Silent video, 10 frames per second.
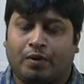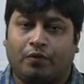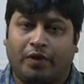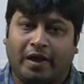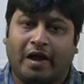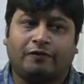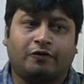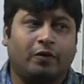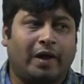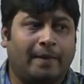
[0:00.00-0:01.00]
we have
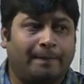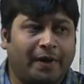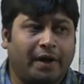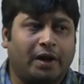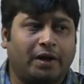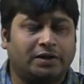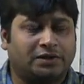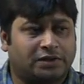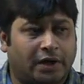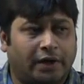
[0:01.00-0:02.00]
to empirically
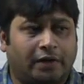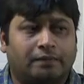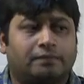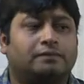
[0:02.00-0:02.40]
study.